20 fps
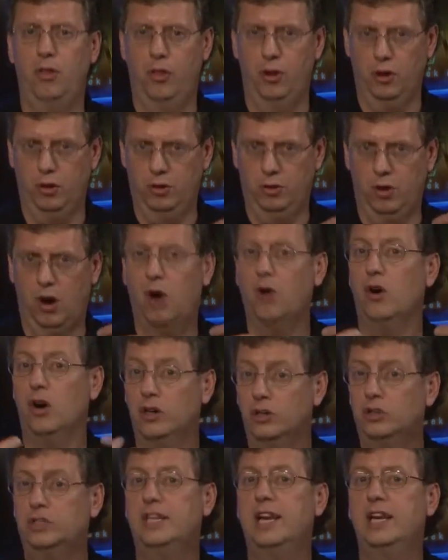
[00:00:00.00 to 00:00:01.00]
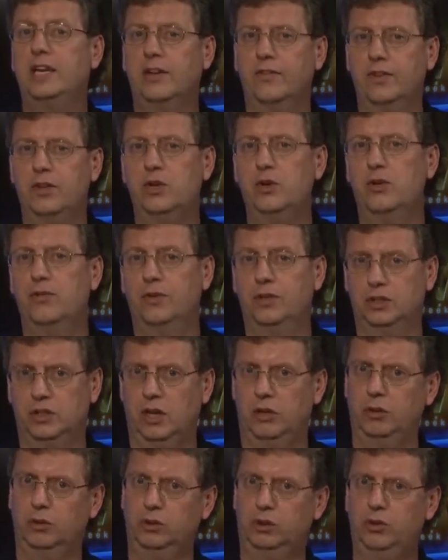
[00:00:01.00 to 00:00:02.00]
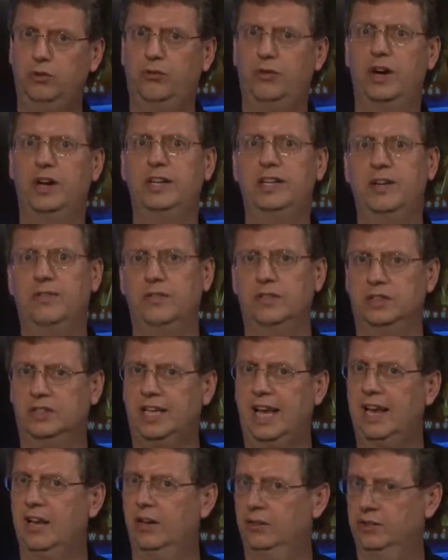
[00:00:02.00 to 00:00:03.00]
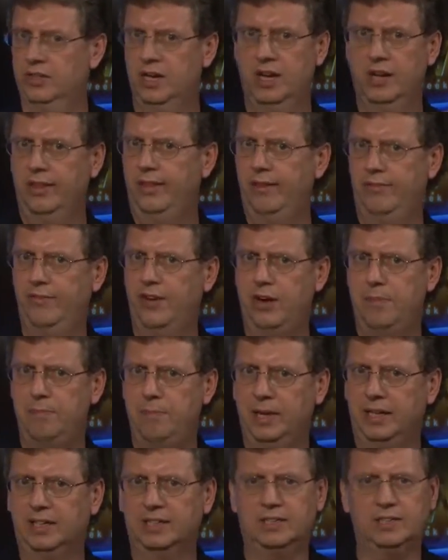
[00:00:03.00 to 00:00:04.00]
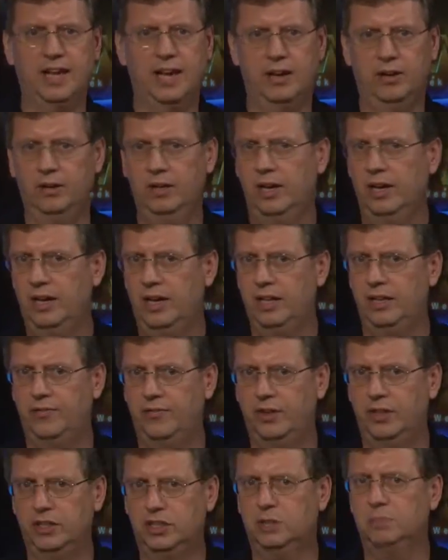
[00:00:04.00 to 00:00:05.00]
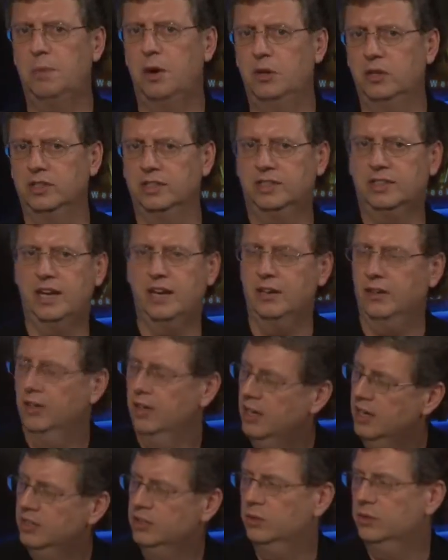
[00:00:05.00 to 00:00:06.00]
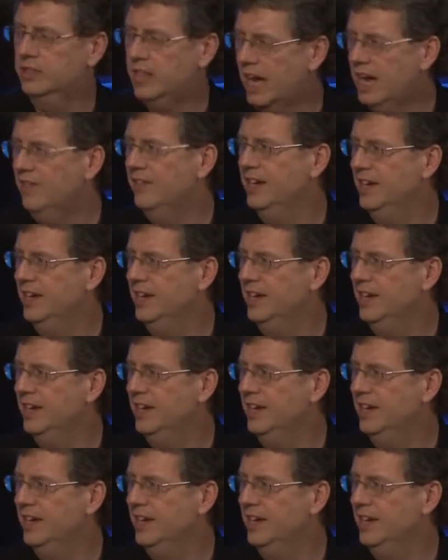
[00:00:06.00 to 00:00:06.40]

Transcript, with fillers: the, our understanding of the universe on those two very different scales the very biggest scale and the very smallest scale. So it's kind of an